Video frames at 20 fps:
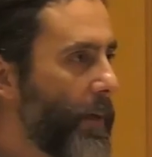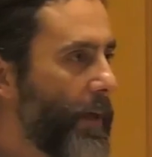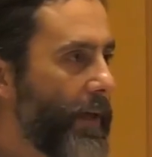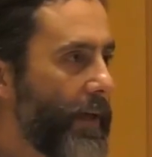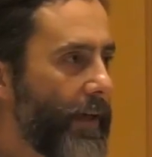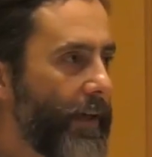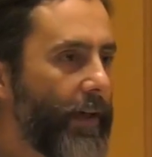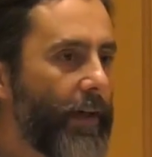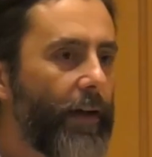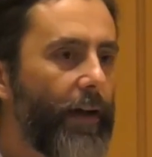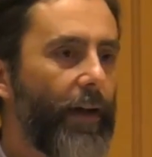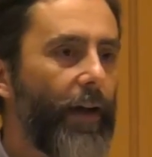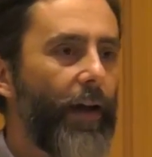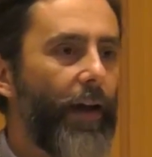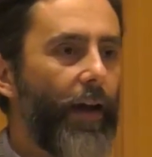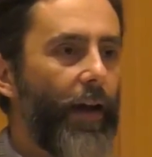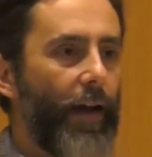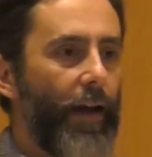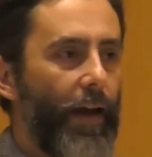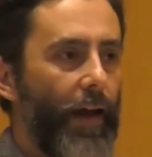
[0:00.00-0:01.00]
being
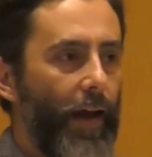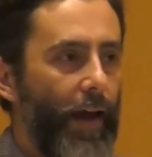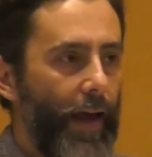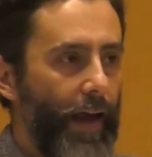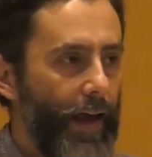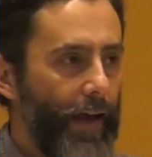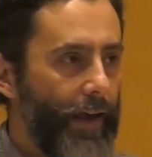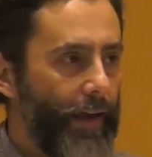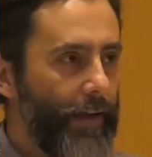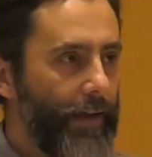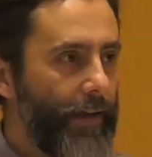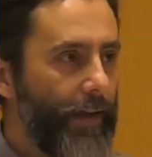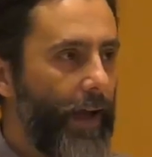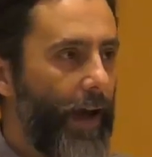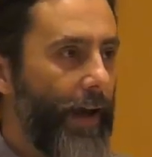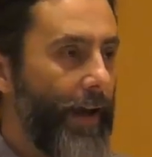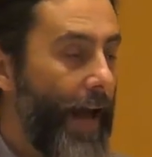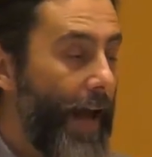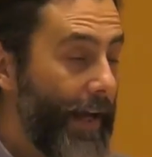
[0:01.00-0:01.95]
a, an